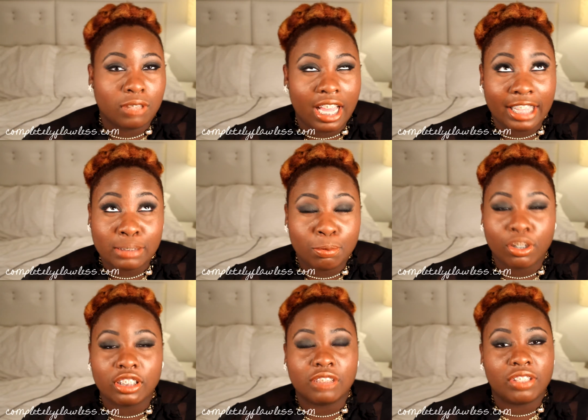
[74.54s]

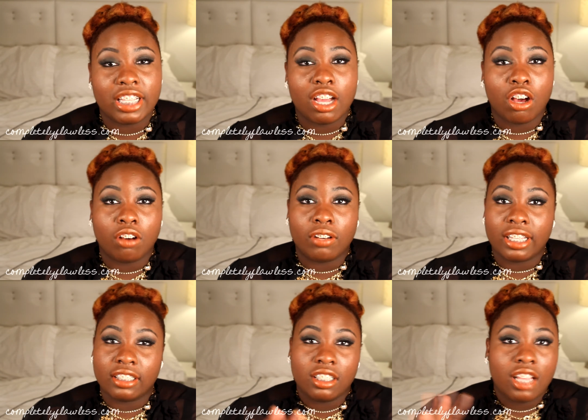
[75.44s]
Exports video,
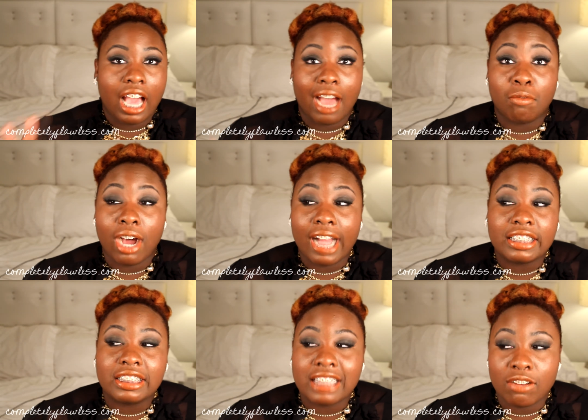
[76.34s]
and I
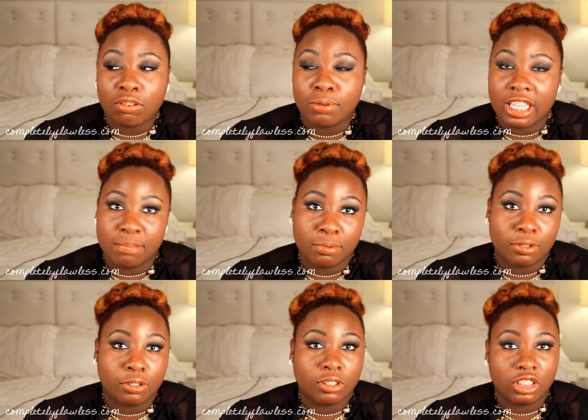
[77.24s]
watched several
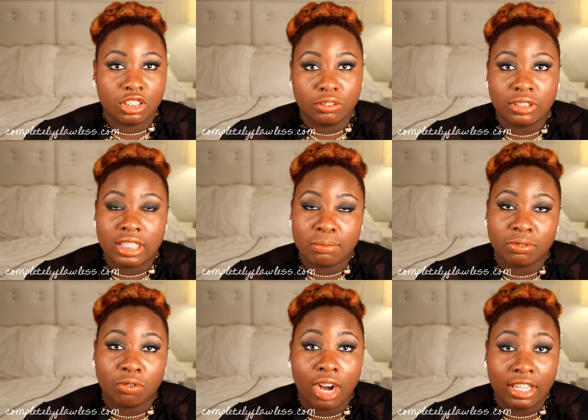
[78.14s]
people use it
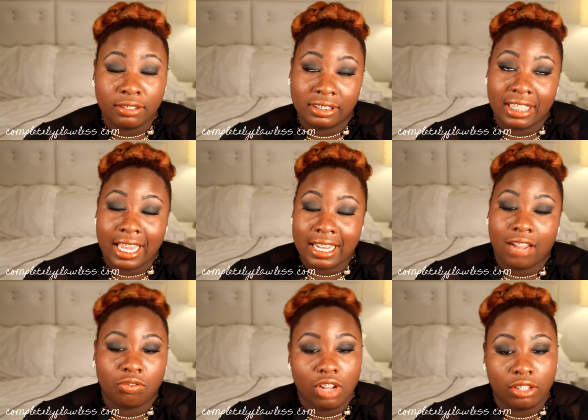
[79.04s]
before I used it, and
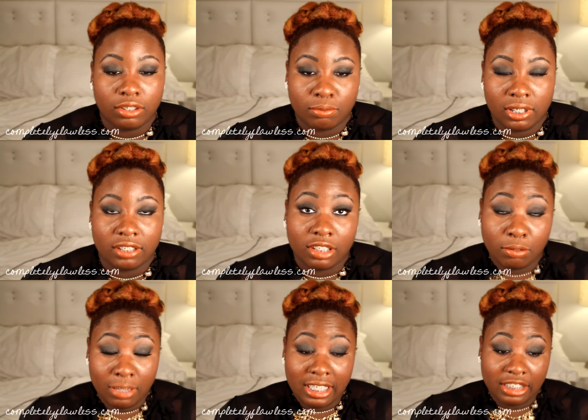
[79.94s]
I followed
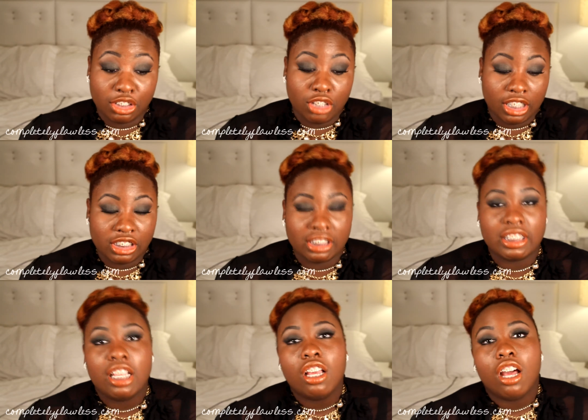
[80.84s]
the written
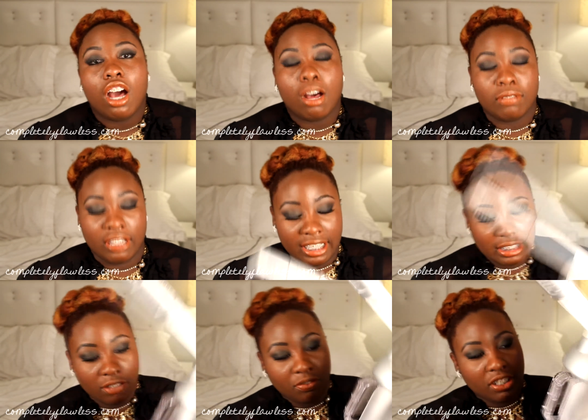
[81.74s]
instructions. There
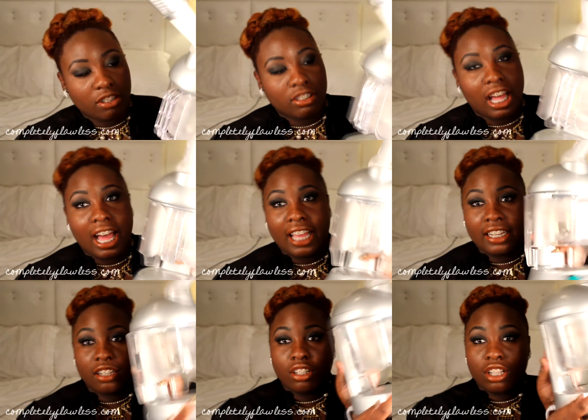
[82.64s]
is a fill
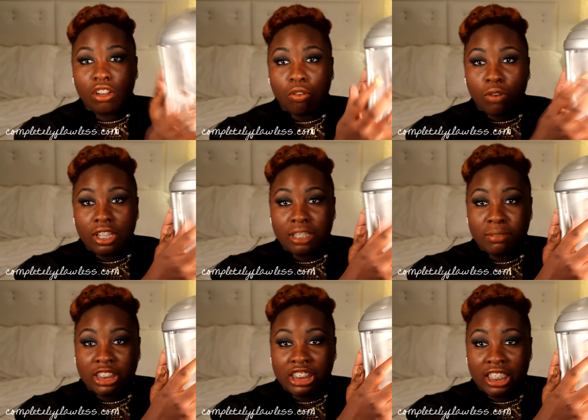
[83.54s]
line on the
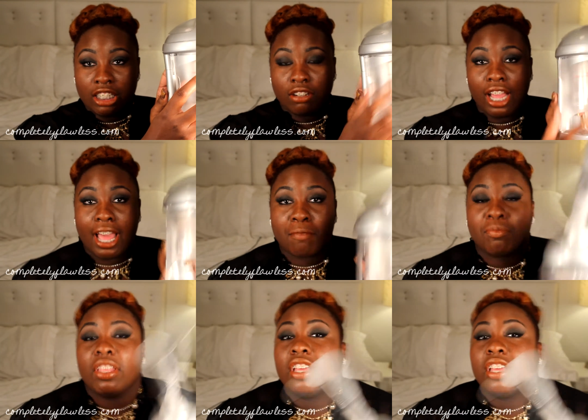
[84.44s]
machine, okay?